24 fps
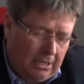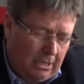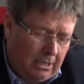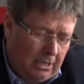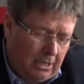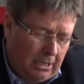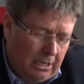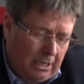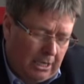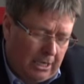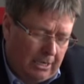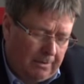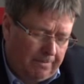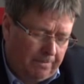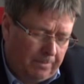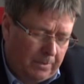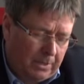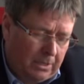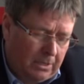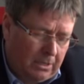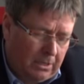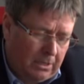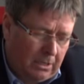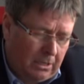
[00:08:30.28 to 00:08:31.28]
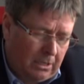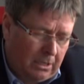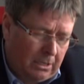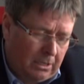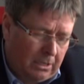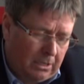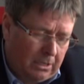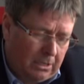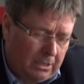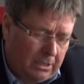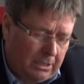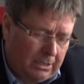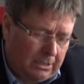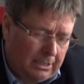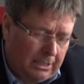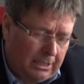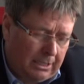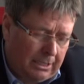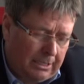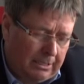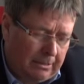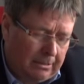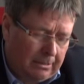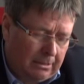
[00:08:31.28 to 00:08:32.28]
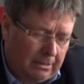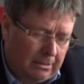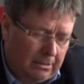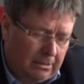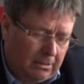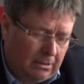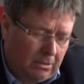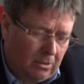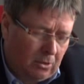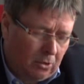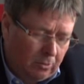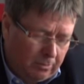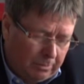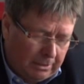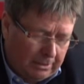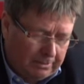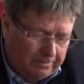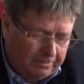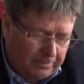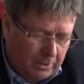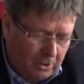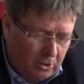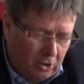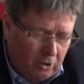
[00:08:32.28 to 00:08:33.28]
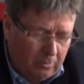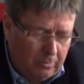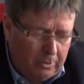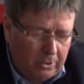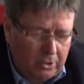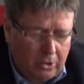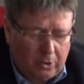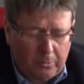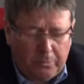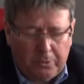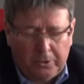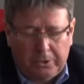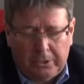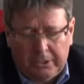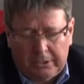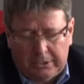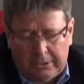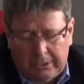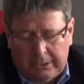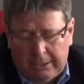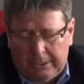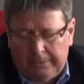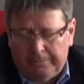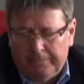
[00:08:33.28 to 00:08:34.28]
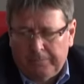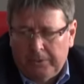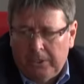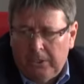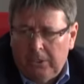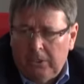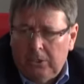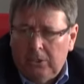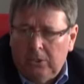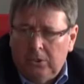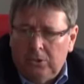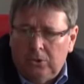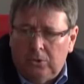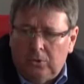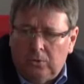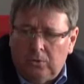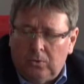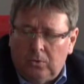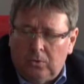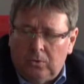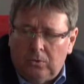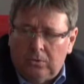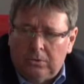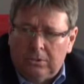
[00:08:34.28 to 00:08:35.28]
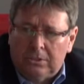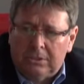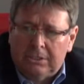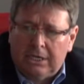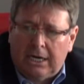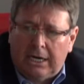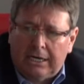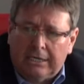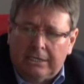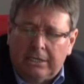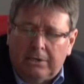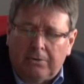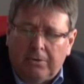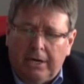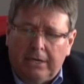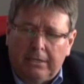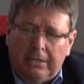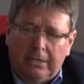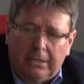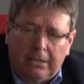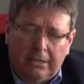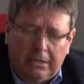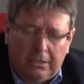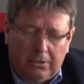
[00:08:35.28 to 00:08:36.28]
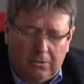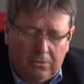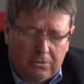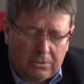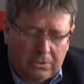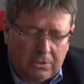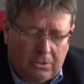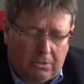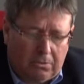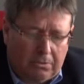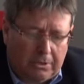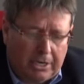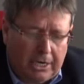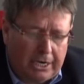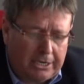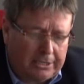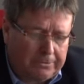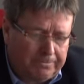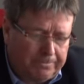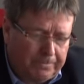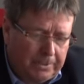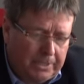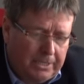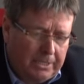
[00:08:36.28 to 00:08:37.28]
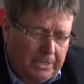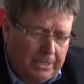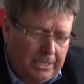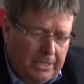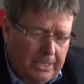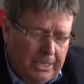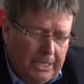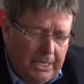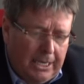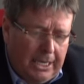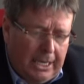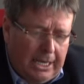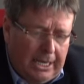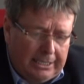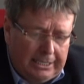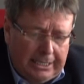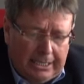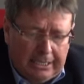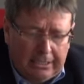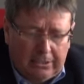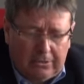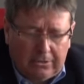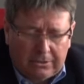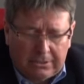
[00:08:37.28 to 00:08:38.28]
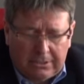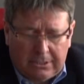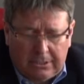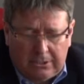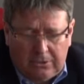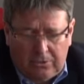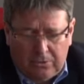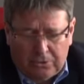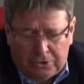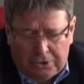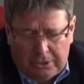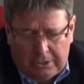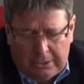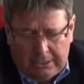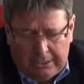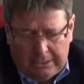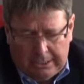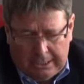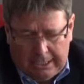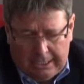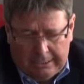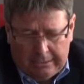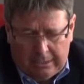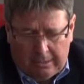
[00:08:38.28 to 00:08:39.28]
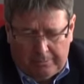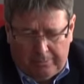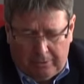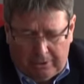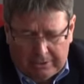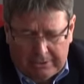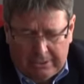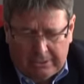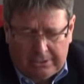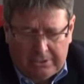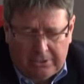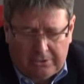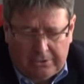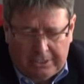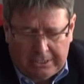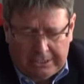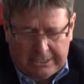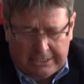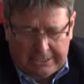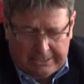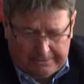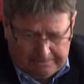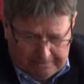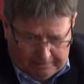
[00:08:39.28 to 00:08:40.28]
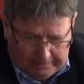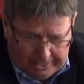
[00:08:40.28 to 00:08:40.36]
in the global community to start creating and use OER, and then constitution and repositories,